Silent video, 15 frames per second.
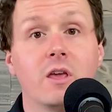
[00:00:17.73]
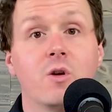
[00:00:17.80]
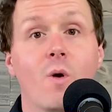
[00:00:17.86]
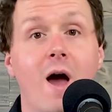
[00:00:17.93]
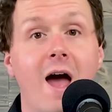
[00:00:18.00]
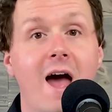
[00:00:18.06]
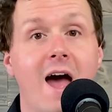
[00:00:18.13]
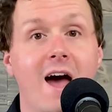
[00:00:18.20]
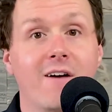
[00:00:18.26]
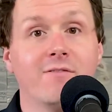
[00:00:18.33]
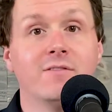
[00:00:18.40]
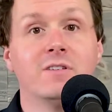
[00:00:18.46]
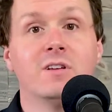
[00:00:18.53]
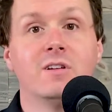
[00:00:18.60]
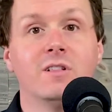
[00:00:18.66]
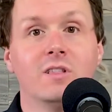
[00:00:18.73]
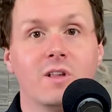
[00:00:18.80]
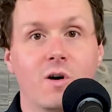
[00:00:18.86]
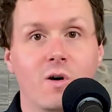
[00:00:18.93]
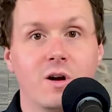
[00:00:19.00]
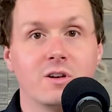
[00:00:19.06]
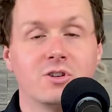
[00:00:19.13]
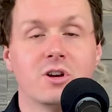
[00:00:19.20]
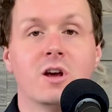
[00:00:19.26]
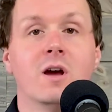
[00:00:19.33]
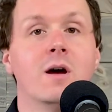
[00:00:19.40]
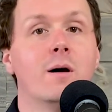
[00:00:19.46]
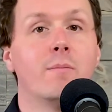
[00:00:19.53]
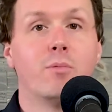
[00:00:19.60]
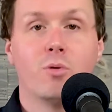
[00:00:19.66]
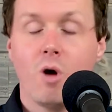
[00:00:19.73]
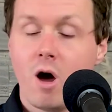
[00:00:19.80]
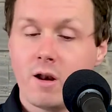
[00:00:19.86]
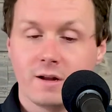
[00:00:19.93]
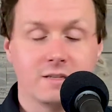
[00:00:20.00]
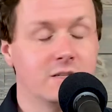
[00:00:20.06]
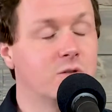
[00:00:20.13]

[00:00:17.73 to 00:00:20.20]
You have to launch products.